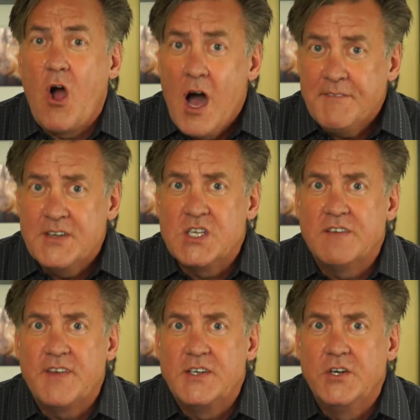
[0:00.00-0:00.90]
Often
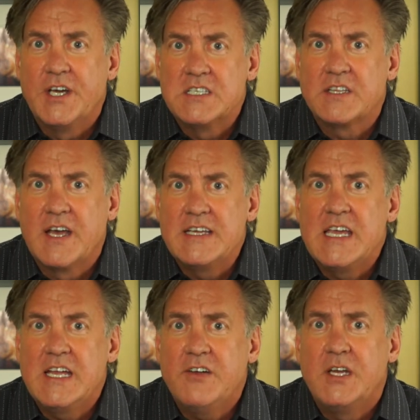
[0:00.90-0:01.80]
the offender doesn't
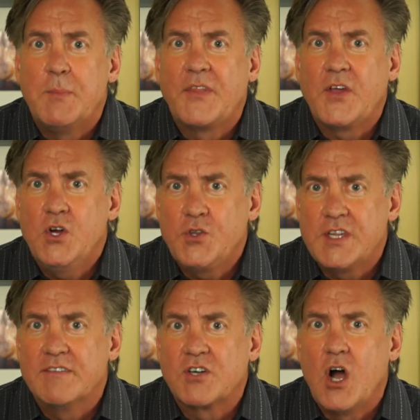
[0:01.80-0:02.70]
like hearing about the
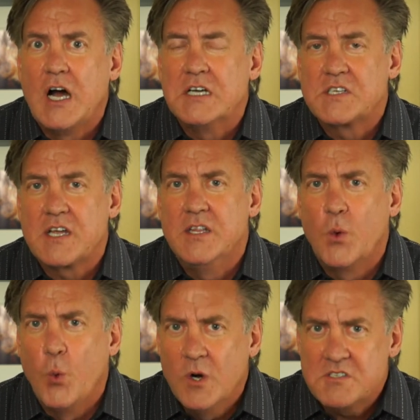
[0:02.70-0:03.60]
hurt they have caused, and
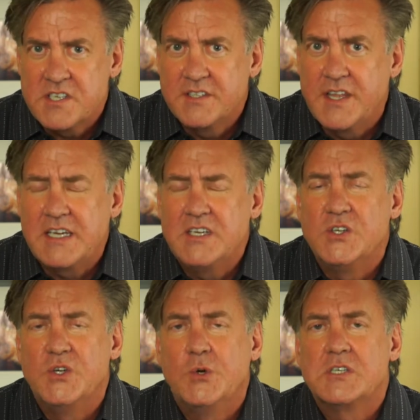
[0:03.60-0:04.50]
the worst thing they
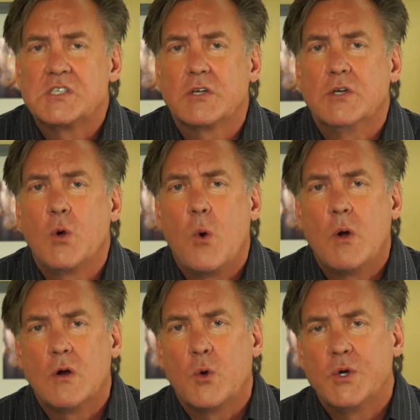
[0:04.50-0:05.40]
can do is to
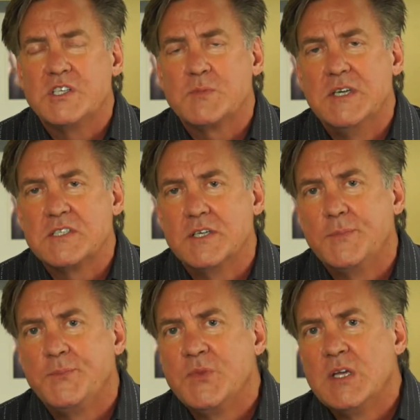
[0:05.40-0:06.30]
ignore or dismiss it.